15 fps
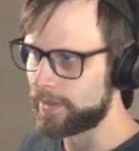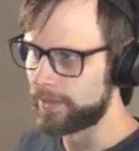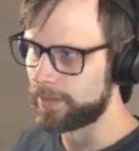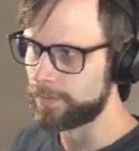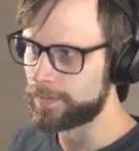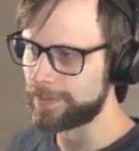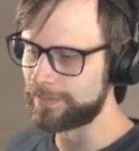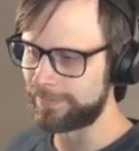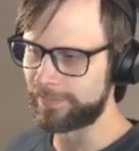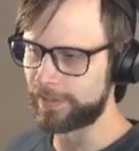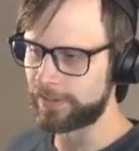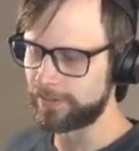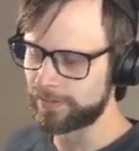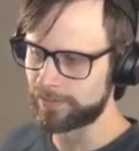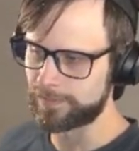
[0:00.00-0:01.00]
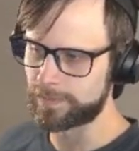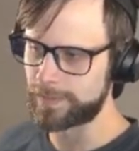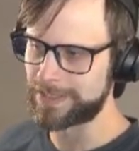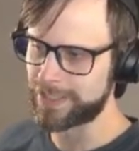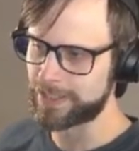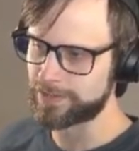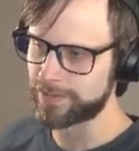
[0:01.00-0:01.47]
open field of
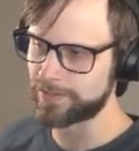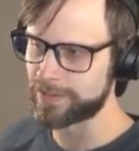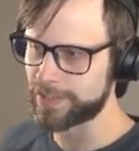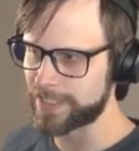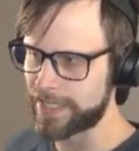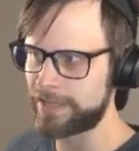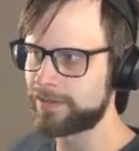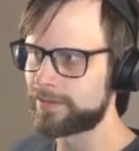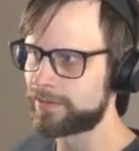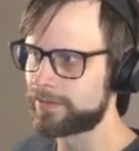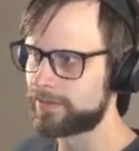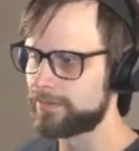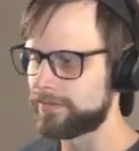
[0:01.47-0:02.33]
potential death.